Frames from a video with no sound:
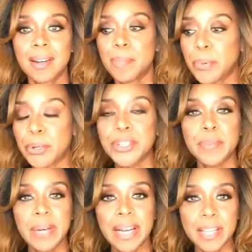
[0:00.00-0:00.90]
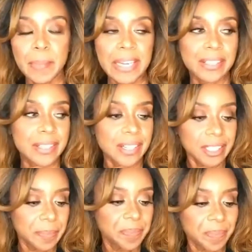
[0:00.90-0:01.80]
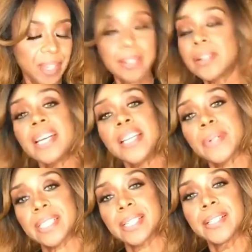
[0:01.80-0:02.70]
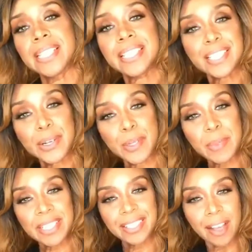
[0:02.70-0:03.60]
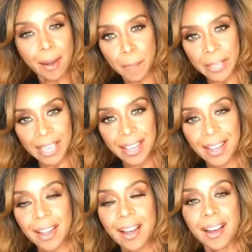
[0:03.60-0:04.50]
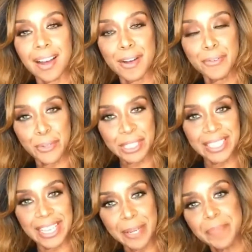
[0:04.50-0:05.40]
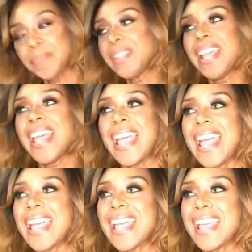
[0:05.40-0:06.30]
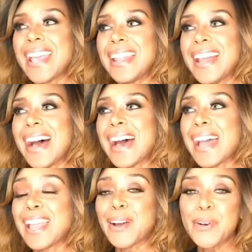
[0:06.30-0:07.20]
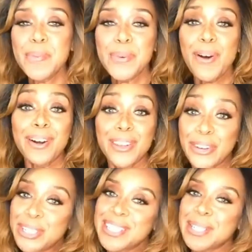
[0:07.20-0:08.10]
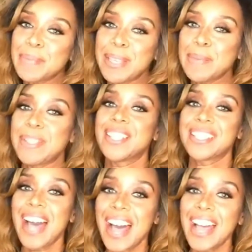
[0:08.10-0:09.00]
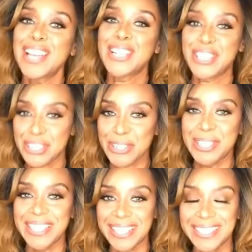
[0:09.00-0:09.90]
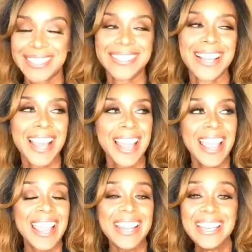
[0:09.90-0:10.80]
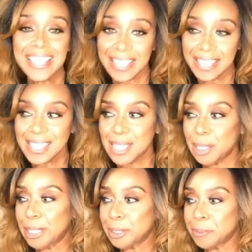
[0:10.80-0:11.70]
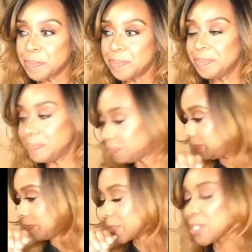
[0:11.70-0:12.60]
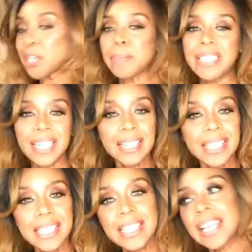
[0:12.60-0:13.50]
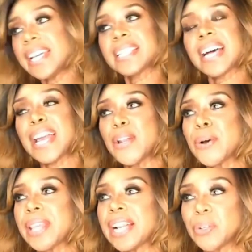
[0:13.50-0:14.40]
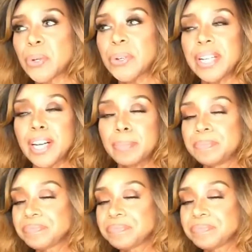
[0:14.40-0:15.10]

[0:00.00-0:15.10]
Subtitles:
burned by the sun? So anyways, this is going to be the topic for today. And I hope you all learned something, because I sure did. In any case, sorry about that. In any case, I know that growing up,